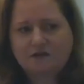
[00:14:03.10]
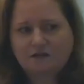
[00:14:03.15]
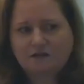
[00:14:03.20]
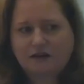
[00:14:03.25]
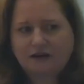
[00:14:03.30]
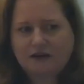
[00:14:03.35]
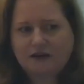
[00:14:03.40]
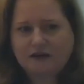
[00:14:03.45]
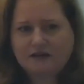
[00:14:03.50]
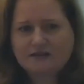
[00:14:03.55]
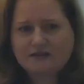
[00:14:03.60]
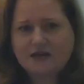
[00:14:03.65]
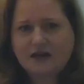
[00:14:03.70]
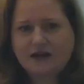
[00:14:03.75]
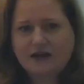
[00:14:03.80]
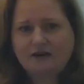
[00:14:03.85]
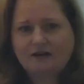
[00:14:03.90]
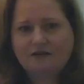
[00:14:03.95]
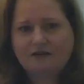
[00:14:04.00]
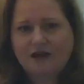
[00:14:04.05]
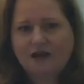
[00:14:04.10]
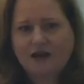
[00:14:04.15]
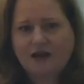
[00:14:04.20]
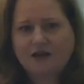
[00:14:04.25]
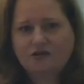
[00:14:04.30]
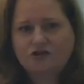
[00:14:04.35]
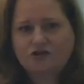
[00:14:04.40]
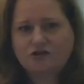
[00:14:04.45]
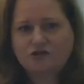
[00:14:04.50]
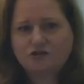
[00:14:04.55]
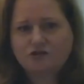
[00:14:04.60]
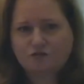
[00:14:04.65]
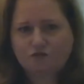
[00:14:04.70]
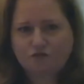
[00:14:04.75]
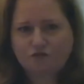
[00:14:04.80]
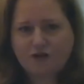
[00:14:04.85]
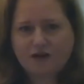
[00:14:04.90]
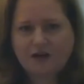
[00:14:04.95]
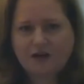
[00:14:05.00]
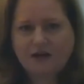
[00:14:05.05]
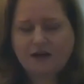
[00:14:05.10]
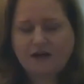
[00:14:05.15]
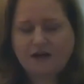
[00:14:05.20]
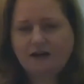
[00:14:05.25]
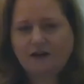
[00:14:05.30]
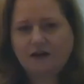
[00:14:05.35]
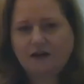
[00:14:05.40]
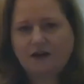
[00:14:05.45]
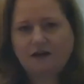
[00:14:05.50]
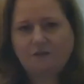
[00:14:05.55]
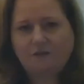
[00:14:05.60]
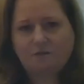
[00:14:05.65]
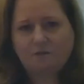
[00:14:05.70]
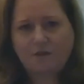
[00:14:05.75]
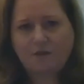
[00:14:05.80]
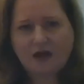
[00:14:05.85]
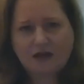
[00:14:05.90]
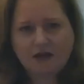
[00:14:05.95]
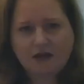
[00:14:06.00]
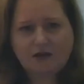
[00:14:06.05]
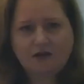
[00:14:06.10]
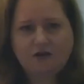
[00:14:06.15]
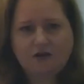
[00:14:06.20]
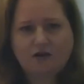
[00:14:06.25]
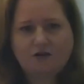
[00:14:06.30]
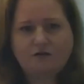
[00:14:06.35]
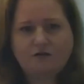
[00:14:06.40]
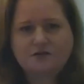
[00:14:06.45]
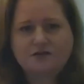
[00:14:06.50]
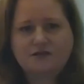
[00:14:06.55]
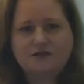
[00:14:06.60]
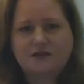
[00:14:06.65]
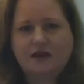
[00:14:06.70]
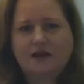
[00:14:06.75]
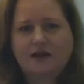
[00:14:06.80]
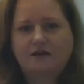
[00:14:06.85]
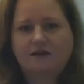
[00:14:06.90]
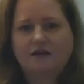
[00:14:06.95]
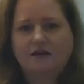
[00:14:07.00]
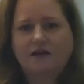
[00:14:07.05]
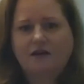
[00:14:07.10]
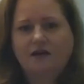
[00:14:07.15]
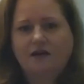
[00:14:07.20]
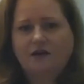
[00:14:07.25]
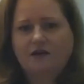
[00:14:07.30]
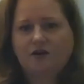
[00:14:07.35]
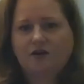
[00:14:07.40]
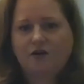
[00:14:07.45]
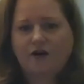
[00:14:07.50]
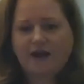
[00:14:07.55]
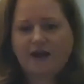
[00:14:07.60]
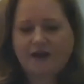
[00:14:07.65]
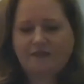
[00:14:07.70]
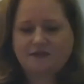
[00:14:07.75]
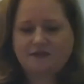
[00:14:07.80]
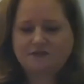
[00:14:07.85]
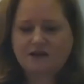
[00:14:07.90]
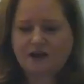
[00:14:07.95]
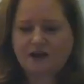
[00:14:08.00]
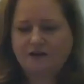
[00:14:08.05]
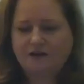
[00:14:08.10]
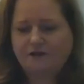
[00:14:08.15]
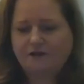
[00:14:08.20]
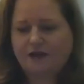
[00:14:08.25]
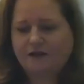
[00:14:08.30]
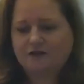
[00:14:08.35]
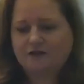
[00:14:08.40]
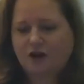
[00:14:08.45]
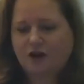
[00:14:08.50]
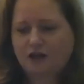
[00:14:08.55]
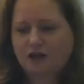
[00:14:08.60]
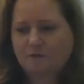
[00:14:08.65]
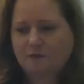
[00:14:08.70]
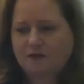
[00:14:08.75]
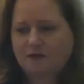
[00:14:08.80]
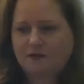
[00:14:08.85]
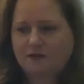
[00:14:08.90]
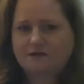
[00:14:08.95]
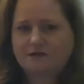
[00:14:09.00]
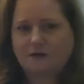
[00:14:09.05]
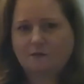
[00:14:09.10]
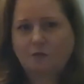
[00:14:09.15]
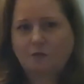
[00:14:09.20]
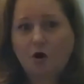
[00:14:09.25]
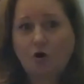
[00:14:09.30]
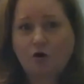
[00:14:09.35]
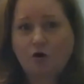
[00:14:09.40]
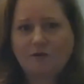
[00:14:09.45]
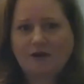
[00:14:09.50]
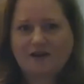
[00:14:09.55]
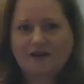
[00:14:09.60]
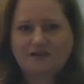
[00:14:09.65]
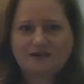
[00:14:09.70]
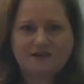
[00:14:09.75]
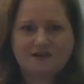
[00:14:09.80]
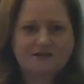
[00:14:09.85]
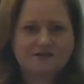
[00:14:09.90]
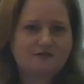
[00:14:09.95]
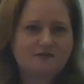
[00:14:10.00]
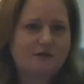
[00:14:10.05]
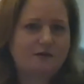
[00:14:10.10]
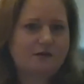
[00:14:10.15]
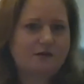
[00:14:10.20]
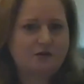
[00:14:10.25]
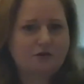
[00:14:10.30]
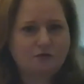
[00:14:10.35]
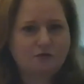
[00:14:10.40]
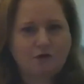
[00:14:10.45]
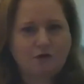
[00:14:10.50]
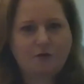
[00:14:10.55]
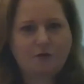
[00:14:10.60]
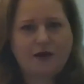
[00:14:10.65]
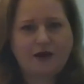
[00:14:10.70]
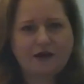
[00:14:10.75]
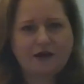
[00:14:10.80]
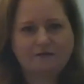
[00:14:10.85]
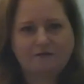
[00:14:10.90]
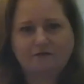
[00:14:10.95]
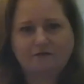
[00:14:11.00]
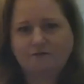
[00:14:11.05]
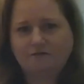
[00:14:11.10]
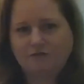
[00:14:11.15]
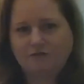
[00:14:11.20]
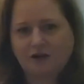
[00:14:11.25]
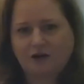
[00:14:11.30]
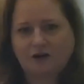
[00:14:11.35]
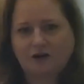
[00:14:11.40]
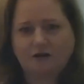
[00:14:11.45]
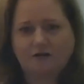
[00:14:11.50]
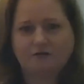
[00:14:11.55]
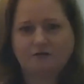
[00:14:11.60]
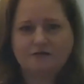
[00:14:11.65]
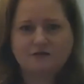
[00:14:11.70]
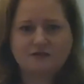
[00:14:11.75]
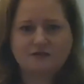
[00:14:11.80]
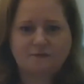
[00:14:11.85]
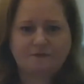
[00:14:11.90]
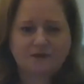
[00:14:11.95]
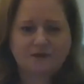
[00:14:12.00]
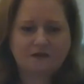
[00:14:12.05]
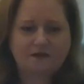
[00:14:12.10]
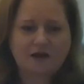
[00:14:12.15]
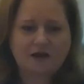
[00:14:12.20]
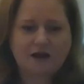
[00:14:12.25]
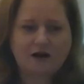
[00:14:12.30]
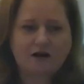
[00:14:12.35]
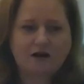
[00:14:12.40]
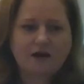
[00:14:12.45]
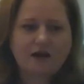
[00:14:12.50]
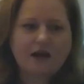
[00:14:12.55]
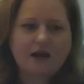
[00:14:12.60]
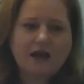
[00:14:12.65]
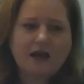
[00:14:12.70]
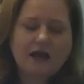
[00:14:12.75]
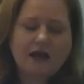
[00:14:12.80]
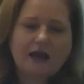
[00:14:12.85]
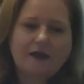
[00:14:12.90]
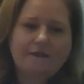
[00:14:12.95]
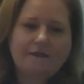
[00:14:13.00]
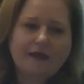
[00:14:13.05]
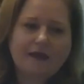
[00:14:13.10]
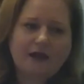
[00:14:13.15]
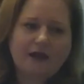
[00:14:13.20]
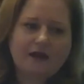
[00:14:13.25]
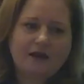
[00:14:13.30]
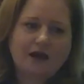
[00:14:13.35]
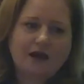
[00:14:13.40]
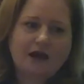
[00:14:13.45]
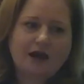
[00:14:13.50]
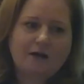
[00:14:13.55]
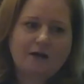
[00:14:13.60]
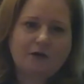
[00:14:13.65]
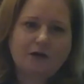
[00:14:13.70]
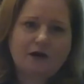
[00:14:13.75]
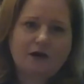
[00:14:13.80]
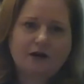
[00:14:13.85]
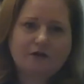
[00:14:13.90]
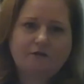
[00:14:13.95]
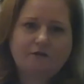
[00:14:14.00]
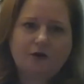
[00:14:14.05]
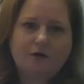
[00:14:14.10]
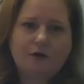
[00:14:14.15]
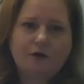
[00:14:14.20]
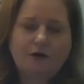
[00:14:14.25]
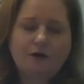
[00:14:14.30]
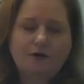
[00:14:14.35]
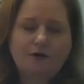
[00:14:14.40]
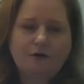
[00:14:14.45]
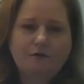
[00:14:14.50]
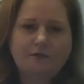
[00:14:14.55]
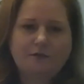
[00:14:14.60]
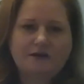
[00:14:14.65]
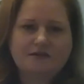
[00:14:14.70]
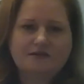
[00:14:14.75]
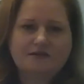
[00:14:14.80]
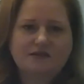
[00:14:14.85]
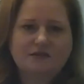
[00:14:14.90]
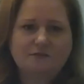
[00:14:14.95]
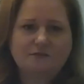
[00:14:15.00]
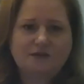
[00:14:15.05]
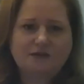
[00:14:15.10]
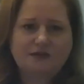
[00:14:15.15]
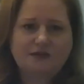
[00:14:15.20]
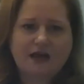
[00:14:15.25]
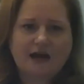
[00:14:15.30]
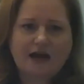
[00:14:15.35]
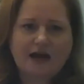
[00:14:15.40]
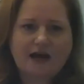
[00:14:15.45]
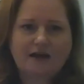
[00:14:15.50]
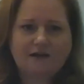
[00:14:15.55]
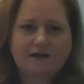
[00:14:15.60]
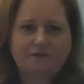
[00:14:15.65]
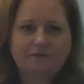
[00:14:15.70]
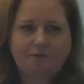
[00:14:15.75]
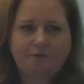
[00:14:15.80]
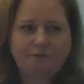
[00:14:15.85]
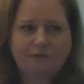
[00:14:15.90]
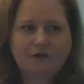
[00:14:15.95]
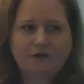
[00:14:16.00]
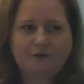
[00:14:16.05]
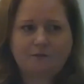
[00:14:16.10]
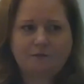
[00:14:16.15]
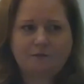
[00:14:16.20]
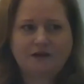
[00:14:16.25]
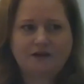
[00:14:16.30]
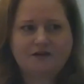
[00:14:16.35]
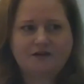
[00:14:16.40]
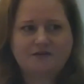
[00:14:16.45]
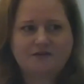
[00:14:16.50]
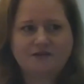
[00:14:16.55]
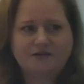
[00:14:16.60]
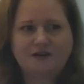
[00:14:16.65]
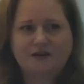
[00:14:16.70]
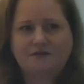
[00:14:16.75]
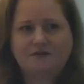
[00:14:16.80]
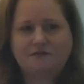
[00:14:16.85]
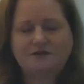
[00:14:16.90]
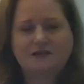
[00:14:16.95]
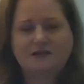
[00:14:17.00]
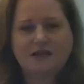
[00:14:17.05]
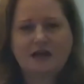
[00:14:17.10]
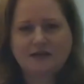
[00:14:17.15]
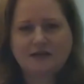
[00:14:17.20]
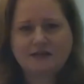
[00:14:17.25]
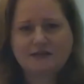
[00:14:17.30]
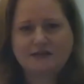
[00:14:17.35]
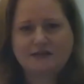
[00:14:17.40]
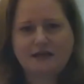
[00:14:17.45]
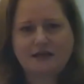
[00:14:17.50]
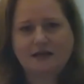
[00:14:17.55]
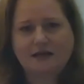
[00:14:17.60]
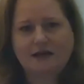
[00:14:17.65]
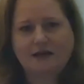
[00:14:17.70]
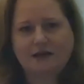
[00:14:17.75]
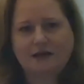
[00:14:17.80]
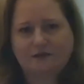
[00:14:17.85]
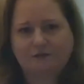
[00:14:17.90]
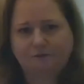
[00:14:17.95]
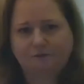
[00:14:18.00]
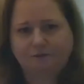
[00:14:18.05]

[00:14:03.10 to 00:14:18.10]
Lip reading: like an entire day just reading and making notes. And, I had this kind of like document that was like poem ideas. So I would throw in, something there. And then I would kind of go home and sit with that, because it was a lot to take in,